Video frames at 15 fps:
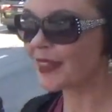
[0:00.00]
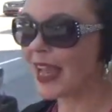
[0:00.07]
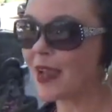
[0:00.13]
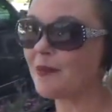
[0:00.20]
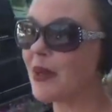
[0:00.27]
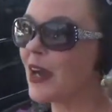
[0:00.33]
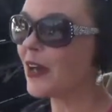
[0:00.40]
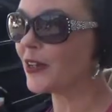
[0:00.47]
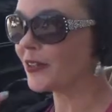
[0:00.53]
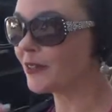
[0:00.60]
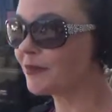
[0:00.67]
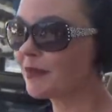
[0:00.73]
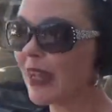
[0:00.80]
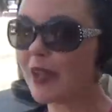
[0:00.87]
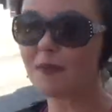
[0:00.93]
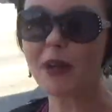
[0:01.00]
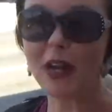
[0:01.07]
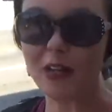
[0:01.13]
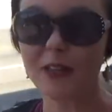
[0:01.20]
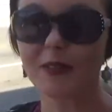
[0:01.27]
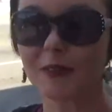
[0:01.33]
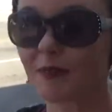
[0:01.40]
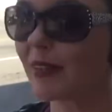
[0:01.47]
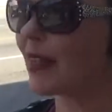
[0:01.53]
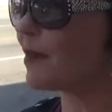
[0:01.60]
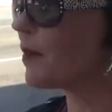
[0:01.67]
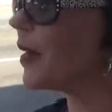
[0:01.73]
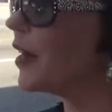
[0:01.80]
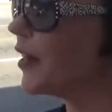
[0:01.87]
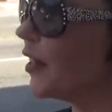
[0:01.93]
I'm hurt. I'm hurt.
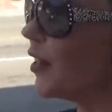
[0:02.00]
I'm hurt.